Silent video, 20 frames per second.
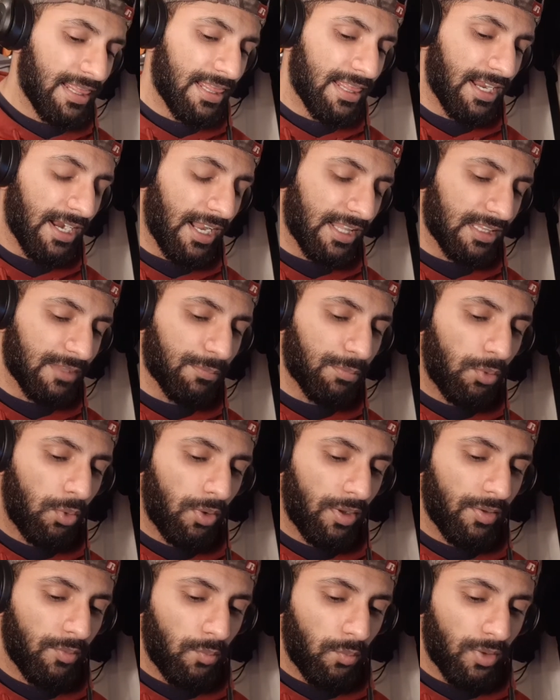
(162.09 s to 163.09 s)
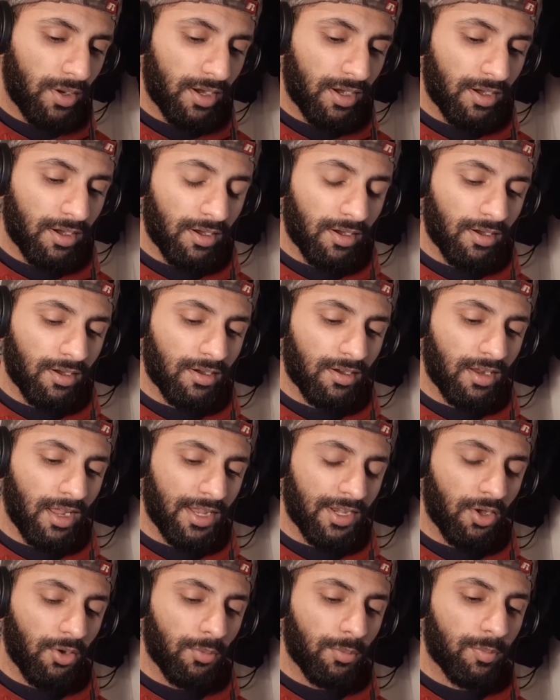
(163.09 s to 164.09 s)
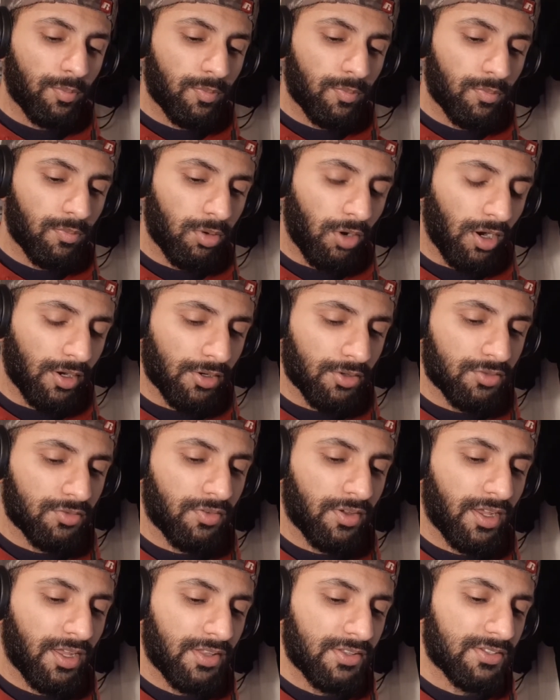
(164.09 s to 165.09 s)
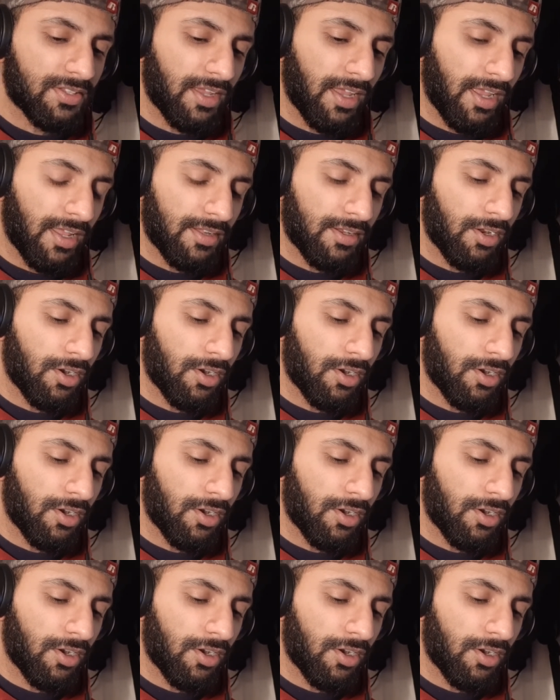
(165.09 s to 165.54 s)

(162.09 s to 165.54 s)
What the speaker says: They're at the point where I know Broncos fans and,